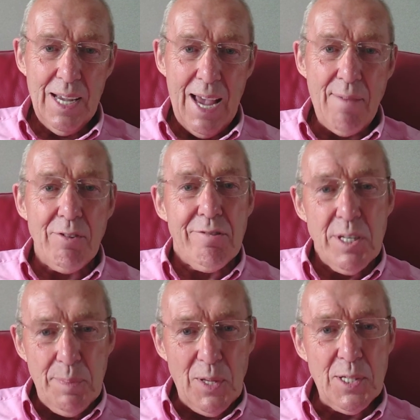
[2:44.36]
have a
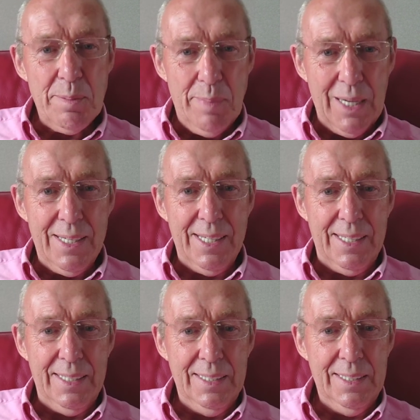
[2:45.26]
responsibility
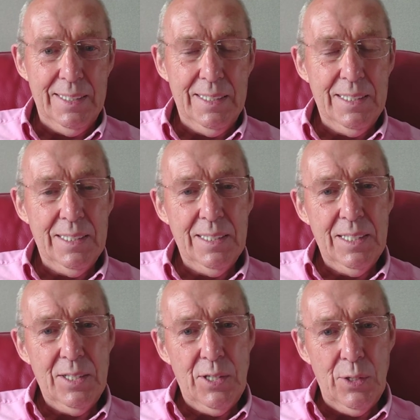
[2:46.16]

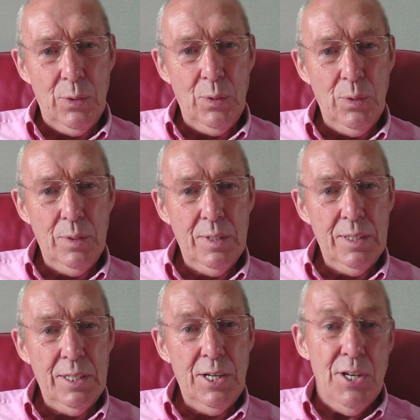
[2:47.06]
to
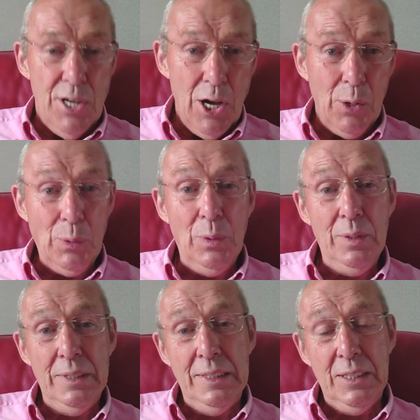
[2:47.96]
know
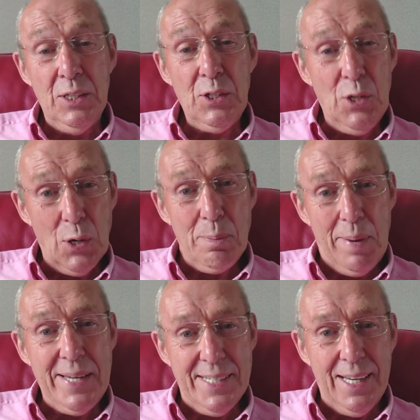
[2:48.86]
God
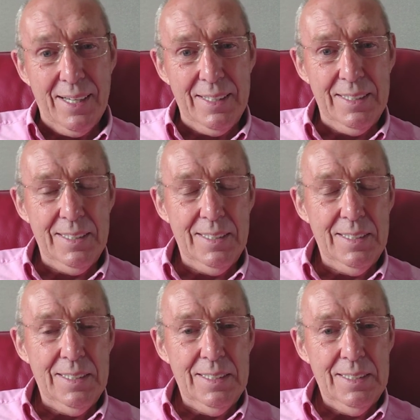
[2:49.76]
better.
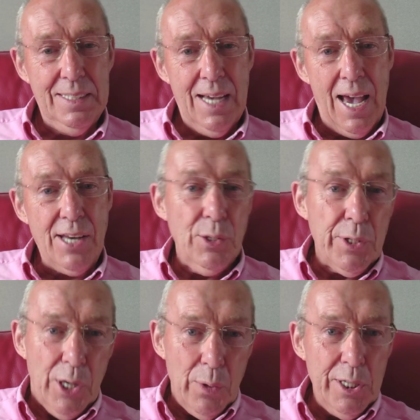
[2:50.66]
And you
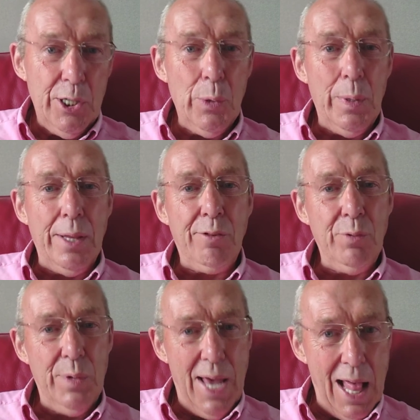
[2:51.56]
can only do it through
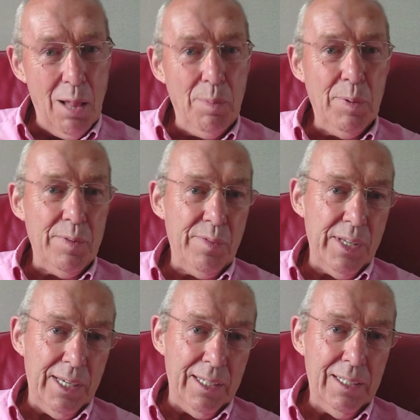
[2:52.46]
the help of
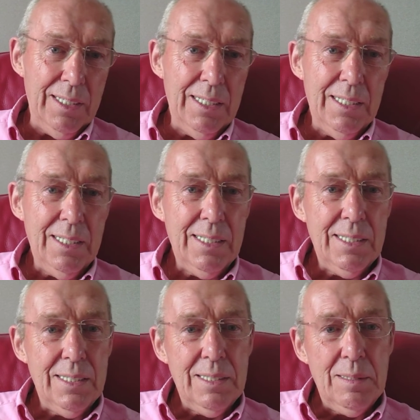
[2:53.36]
the
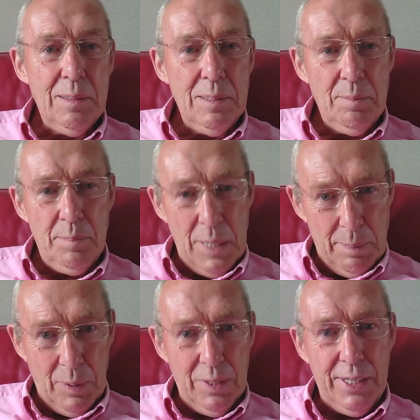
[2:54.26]

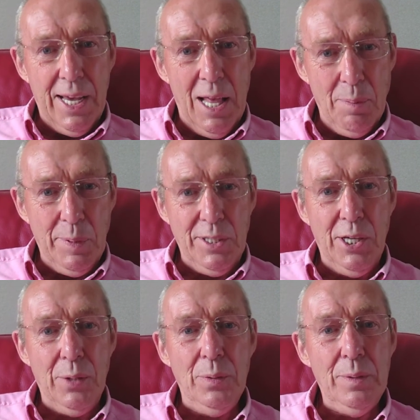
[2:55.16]
people that are helping
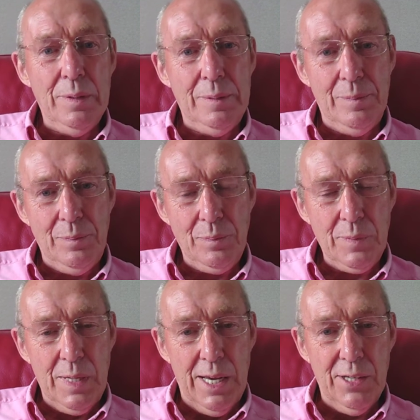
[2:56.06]
you
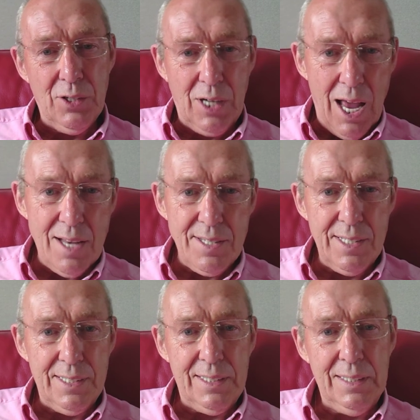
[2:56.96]
in your
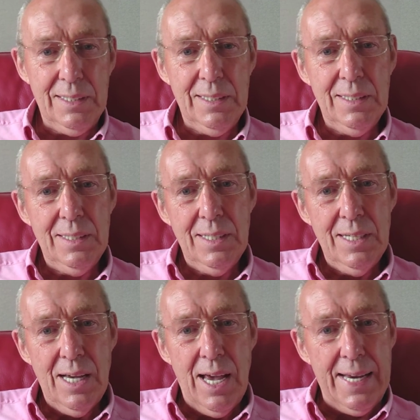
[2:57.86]
classes
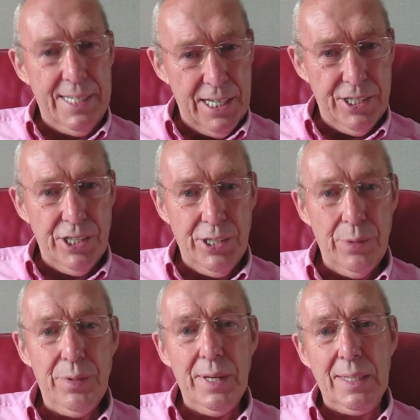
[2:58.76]
and teaching you
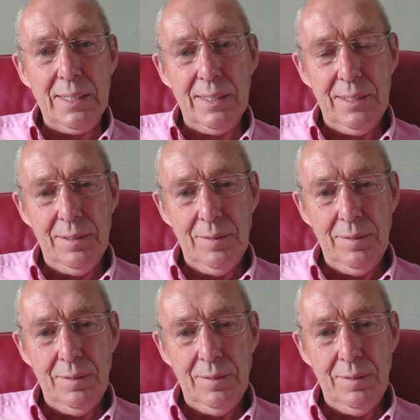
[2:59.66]
things.